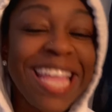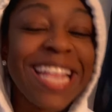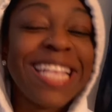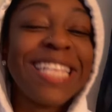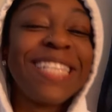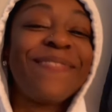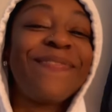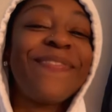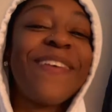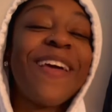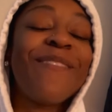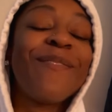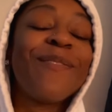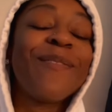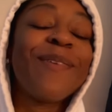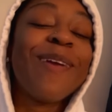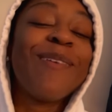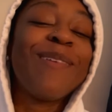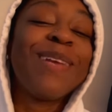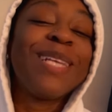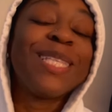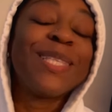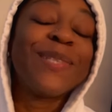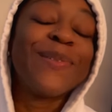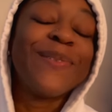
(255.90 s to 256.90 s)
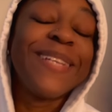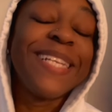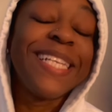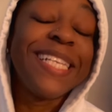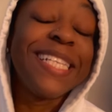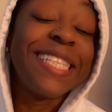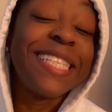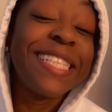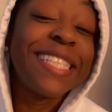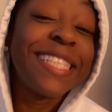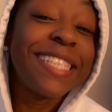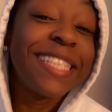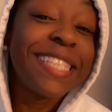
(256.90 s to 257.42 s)
is February
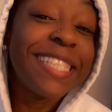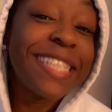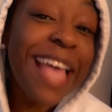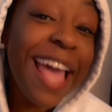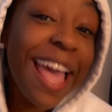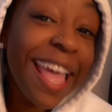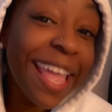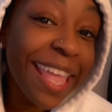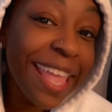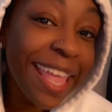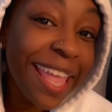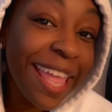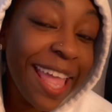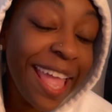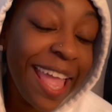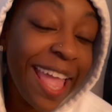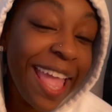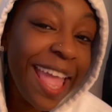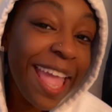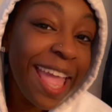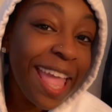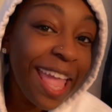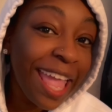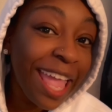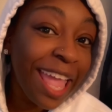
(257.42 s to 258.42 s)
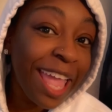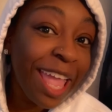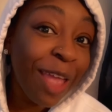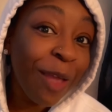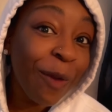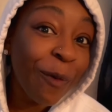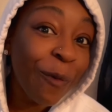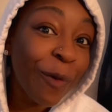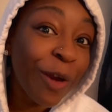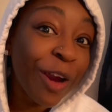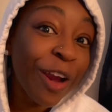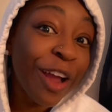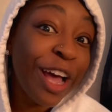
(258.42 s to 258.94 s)
22nd, and
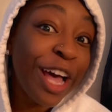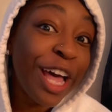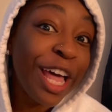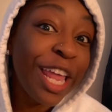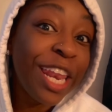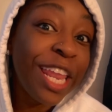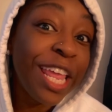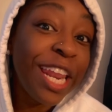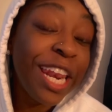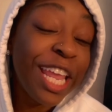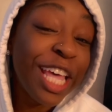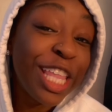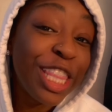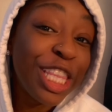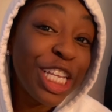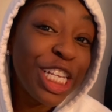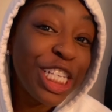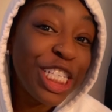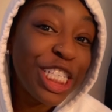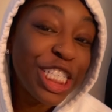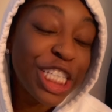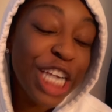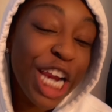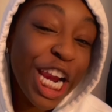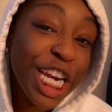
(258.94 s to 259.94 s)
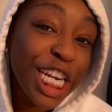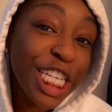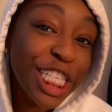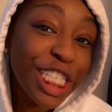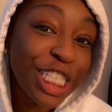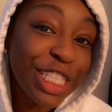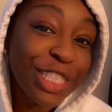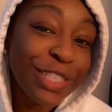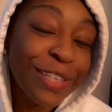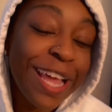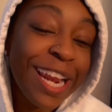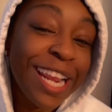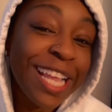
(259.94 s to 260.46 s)
we're on another journey to
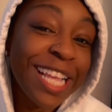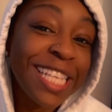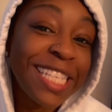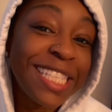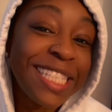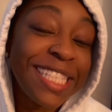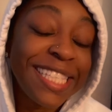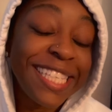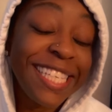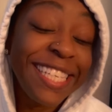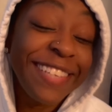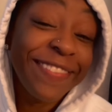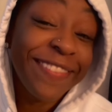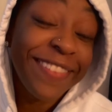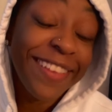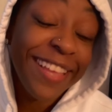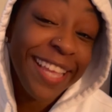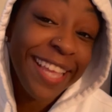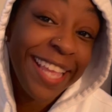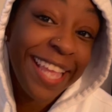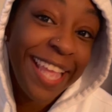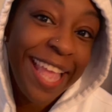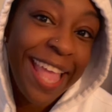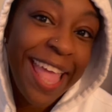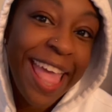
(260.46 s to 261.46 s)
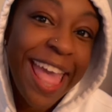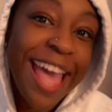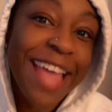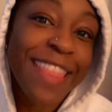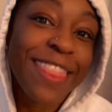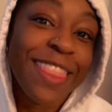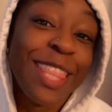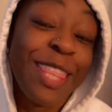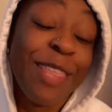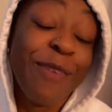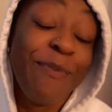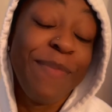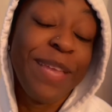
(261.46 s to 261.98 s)
try to conceive again after
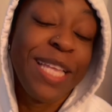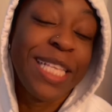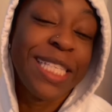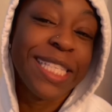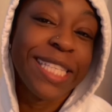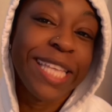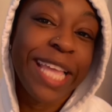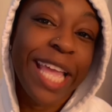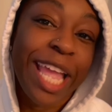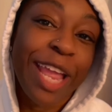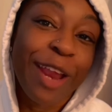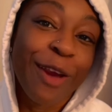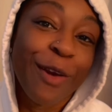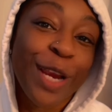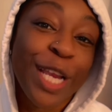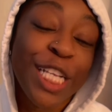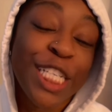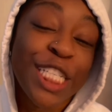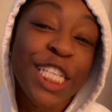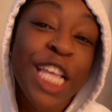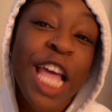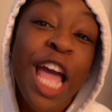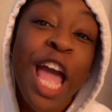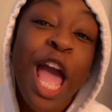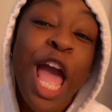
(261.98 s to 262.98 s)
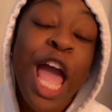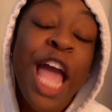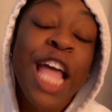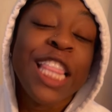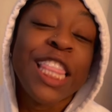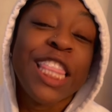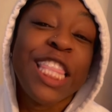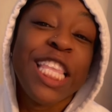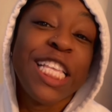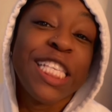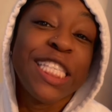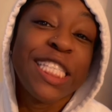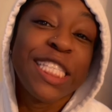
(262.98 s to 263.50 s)
the miscarriage.
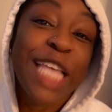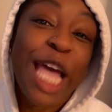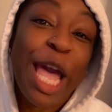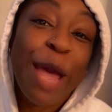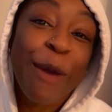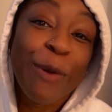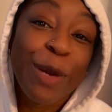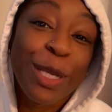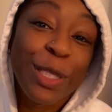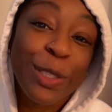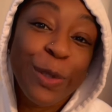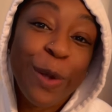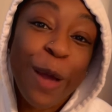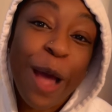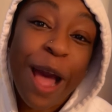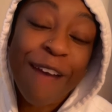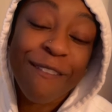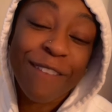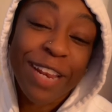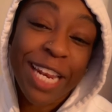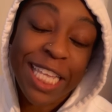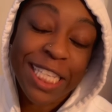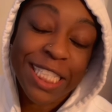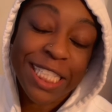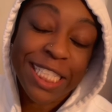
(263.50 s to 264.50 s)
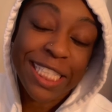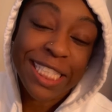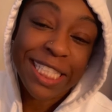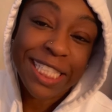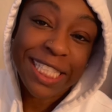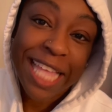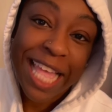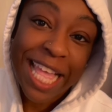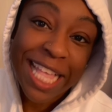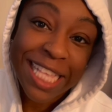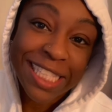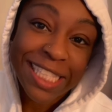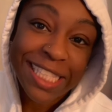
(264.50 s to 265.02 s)
This time we're doing ovulation
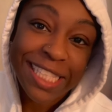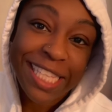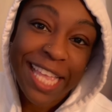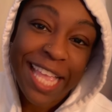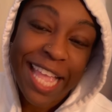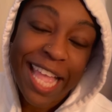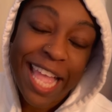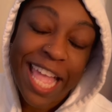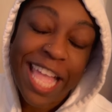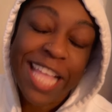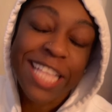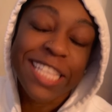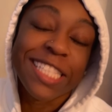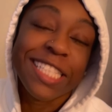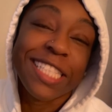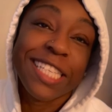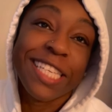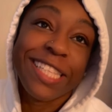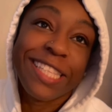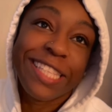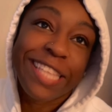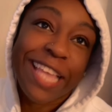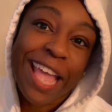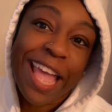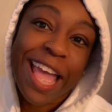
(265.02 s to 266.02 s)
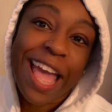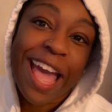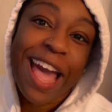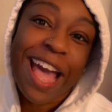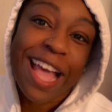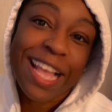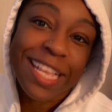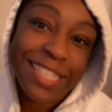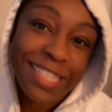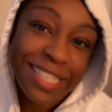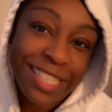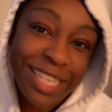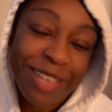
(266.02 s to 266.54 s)
testing, and today
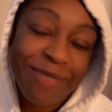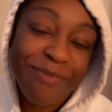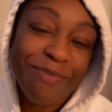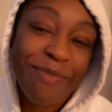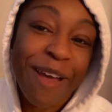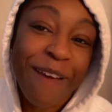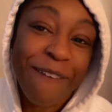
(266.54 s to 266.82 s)
I did my